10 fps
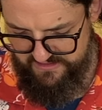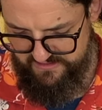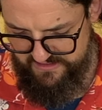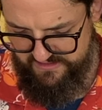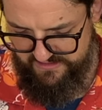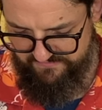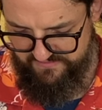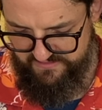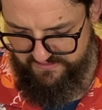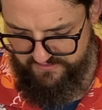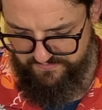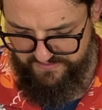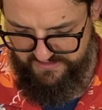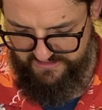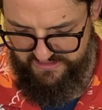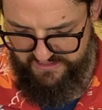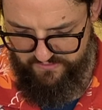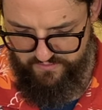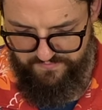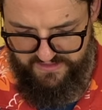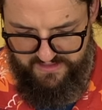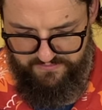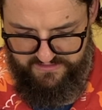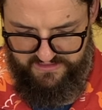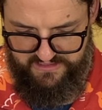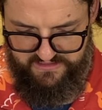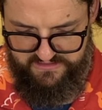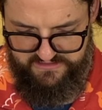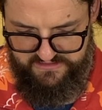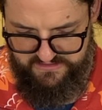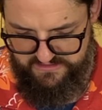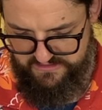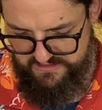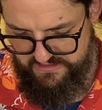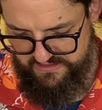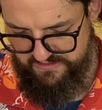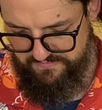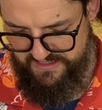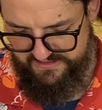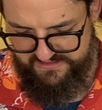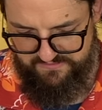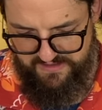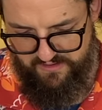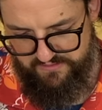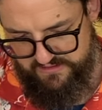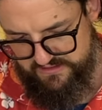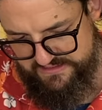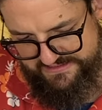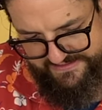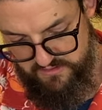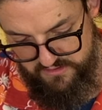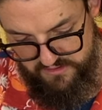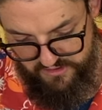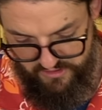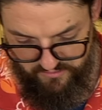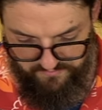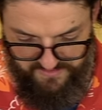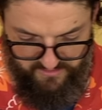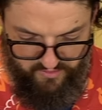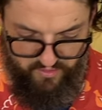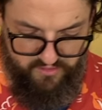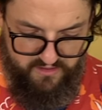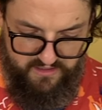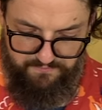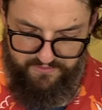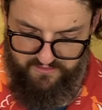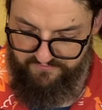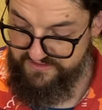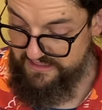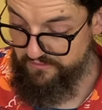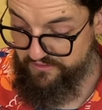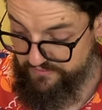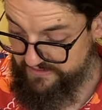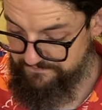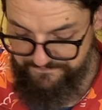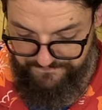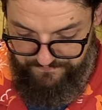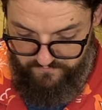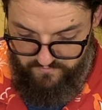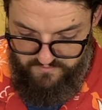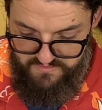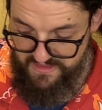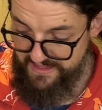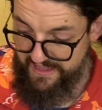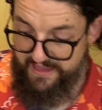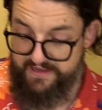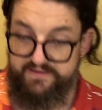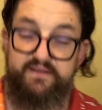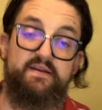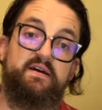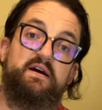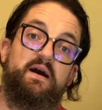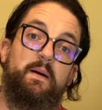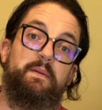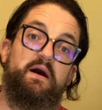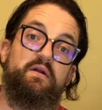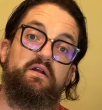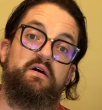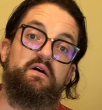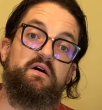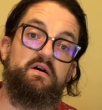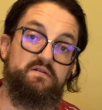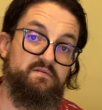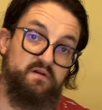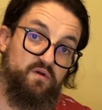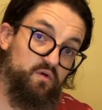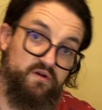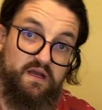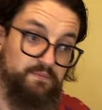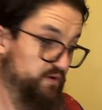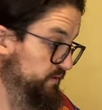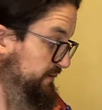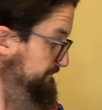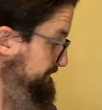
a lot left in here, but I think we'll be able to get a modest amount. No, about a quarter cup of sour cream and about a quarter cup of cream.